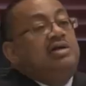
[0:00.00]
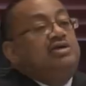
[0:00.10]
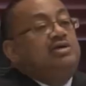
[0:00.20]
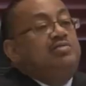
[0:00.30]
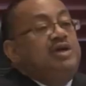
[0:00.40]

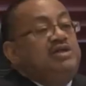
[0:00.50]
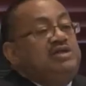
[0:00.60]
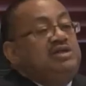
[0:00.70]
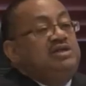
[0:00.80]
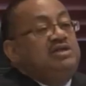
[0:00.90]
to
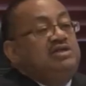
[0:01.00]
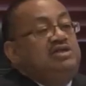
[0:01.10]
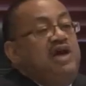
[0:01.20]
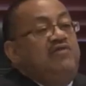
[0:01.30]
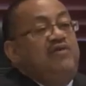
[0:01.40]
Mr.
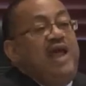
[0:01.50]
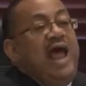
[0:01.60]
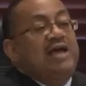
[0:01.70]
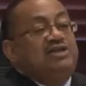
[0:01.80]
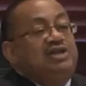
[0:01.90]
Jeff
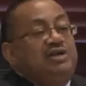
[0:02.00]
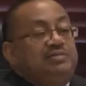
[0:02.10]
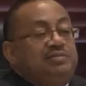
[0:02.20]
Ashton,